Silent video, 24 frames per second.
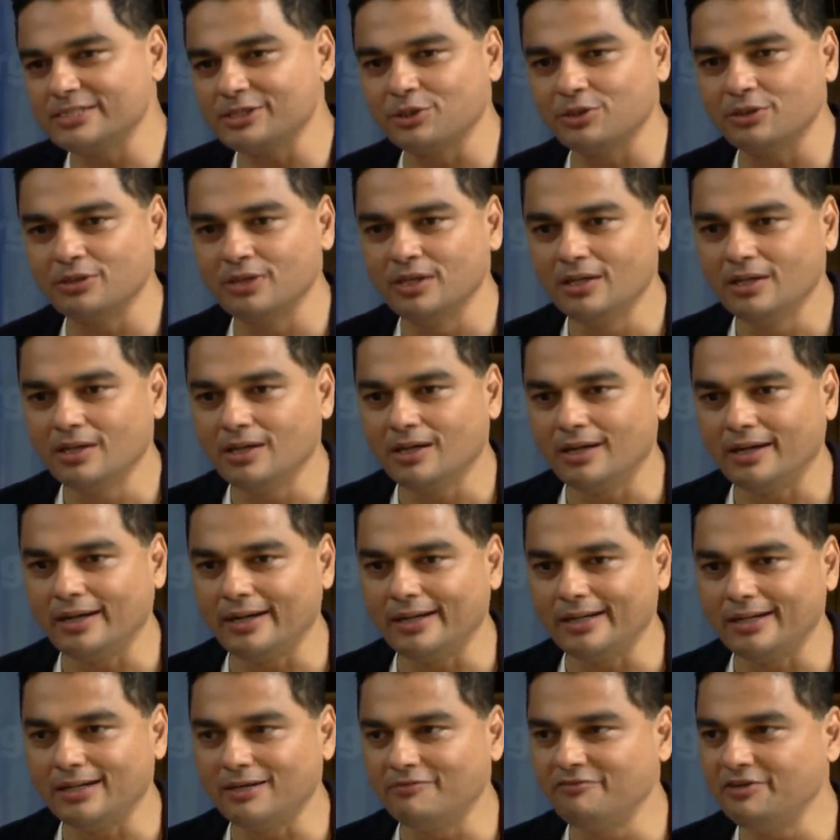So
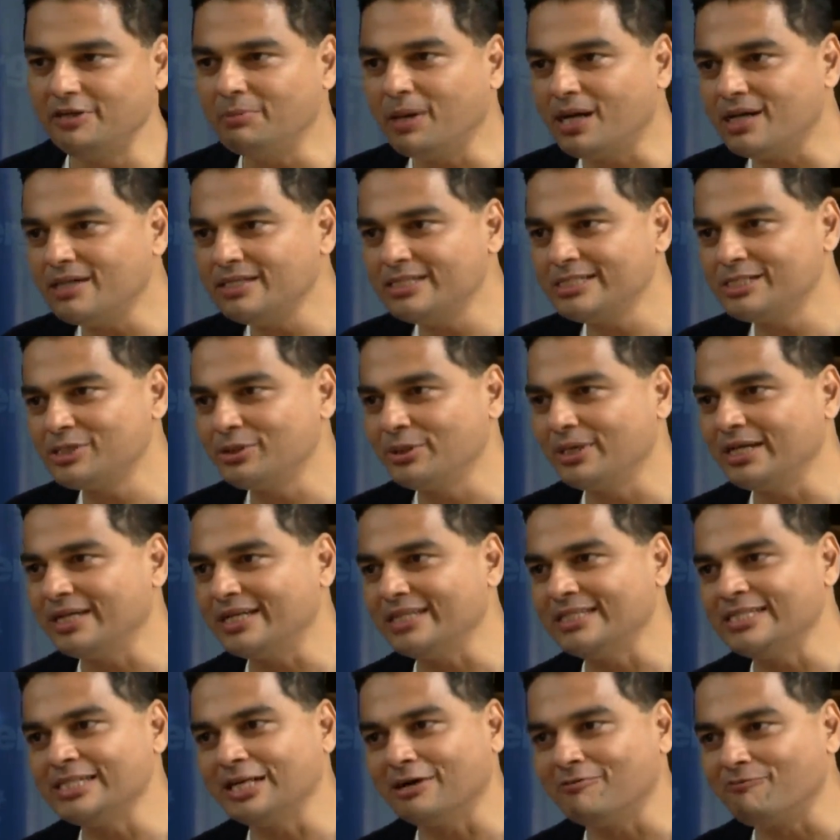Aviva is doing it
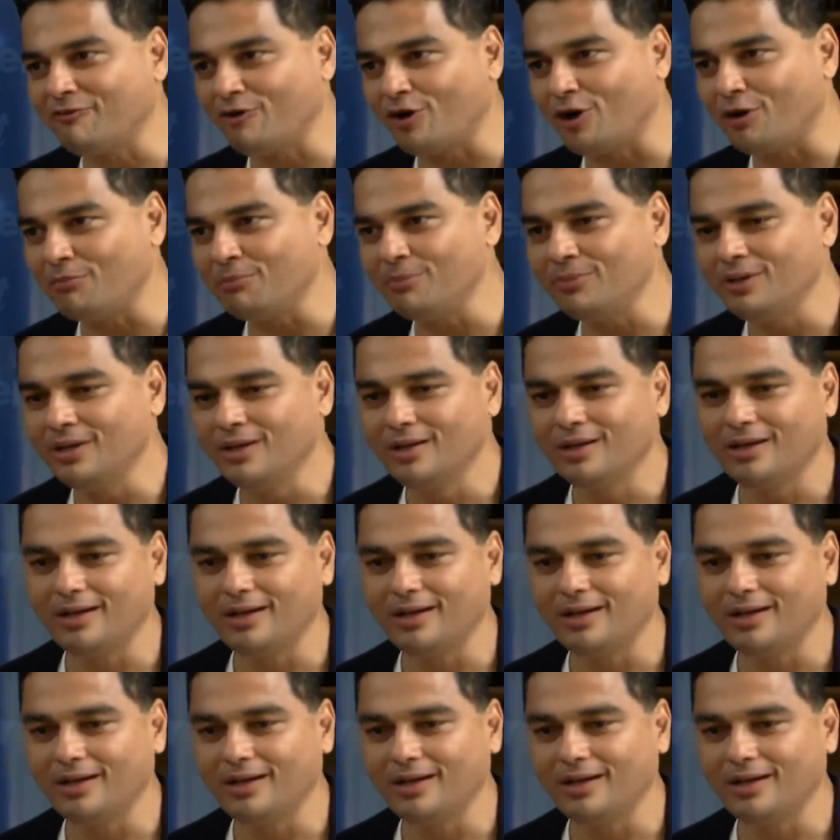in some form.